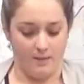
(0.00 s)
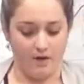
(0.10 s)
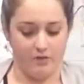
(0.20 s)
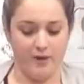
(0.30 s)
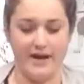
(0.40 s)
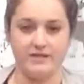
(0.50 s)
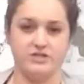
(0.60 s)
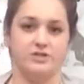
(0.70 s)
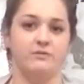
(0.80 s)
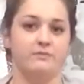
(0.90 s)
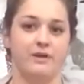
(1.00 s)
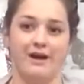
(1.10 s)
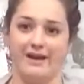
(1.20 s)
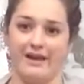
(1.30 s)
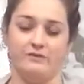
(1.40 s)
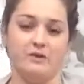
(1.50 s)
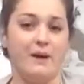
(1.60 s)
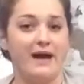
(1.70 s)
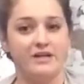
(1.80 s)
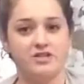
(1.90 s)
Otherwise, again, with
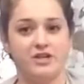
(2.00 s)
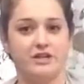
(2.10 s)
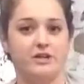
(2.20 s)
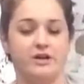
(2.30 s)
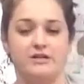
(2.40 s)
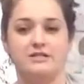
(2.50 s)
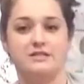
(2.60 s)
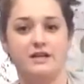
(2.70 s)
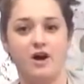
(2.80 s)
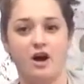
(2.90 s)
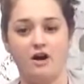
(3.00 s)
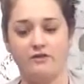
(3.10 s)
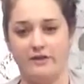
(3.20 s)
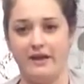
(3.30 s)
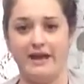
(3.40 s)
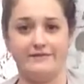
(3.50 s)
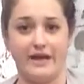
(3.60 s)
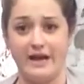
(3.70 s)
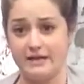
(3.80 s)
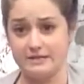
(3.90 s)
potty training, they're going to sneak off and have an
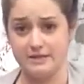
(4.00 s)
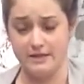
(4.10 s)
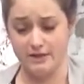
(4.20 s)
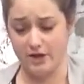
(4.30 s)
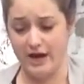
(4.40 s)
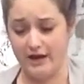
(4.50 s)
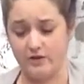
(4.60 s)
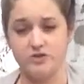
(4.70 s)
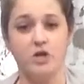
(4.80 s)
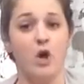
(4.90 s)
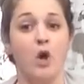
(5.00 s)
accident in your house,